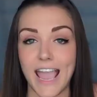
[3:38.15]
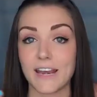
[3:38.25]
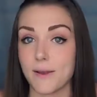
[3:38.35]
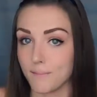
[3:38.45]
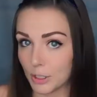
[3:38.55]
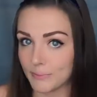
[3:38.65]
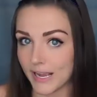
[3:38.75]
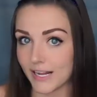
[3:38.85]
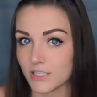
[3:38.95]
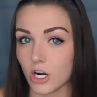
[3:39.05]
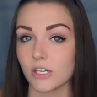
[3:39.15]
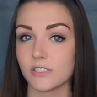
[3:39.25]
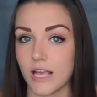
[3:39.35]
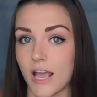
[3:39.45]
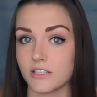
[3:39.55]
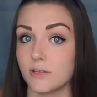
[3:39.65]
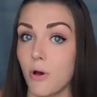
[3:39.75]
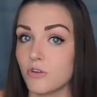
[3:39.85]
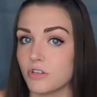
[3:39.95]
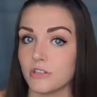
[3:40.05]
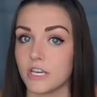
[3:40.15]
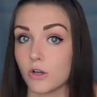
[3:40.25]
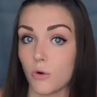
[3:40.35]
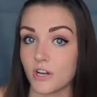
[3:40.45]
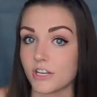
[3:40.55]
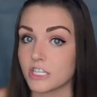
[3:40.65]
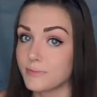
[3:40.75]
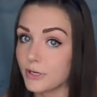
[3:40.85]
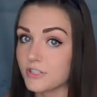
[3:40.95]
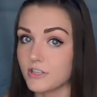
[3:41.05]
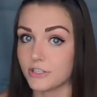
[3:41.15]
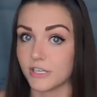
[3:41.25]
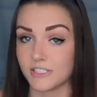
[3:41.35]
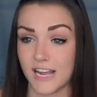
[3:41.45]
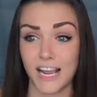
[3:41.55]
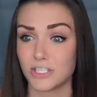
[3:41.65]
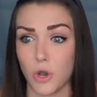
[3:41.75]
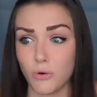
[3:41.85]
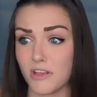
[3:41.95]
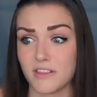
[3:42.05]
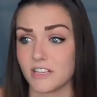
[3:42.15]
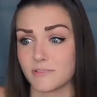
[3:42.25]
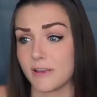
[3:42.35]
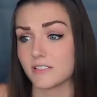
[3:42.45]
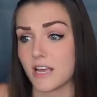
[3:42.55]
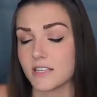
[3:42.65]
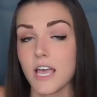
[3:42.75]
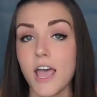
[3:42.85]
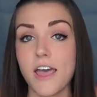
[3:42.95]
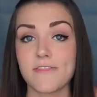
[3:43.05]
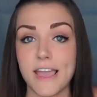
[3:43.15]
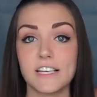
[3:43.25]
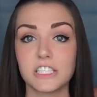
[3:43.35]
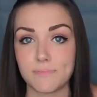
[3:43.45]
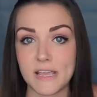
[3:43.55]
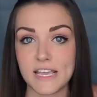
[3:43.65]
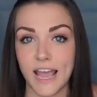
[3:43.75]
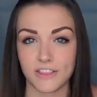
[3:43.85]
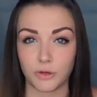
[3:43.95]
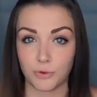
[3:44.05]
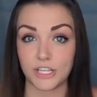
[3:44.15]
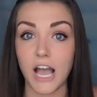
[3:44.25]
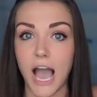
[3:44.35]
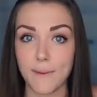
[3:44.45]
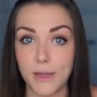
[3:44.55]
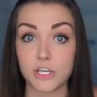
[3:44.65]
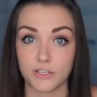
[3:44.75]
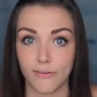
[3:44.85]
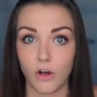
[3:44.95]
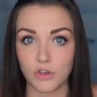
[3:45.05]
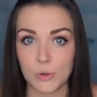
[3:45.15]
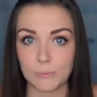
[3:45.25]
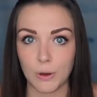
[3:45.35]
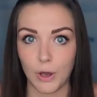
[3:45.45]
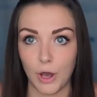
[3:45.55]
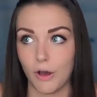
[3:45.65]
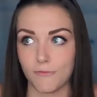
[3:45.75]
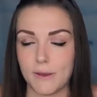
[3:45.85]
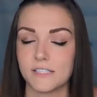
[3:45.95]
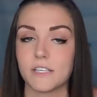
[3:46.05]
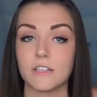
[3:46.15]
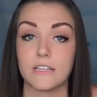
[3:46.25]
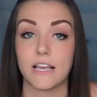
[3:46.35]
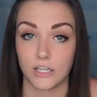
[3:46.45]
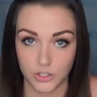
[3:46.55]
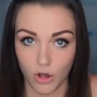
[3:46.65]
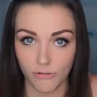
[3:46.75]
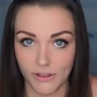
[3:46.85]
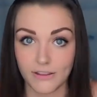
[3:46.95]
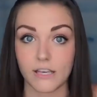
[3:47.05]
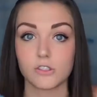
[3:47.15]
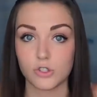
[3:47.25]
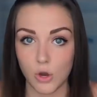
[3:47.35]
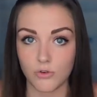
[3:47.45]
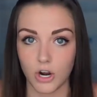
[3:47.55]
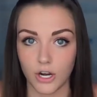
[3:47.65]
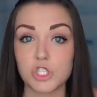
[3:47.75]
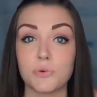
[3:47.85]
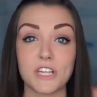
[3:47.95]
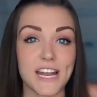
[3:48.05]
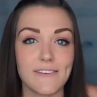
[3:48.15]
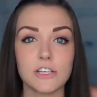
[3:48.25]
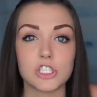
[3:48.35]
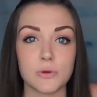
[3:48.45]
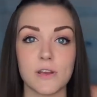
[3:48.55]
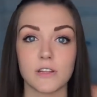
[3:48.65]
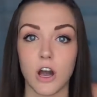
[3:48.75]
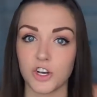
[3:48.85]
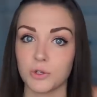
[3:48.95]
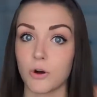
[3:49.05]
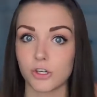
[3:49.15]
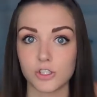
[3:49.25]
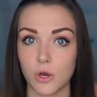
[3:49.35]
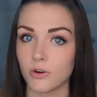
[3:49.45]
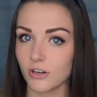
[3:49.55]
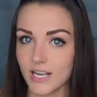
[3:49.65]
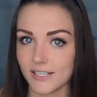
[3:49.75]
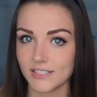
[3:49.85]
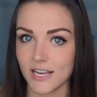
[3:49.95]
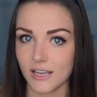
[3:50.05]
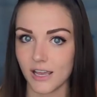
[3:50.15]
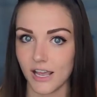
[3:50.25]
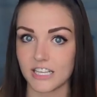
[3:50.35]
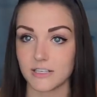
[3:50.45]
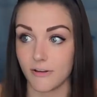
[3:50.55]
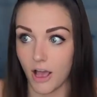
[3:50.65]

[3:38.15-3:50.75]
And mermaids are said, supposedly, according to conspiracy theorists, and I totally think this makes sense, they speak at the really high-pitched volume of basically like a dolphin, like sonar. So when the Navy is doing the underwater sonar testing, it's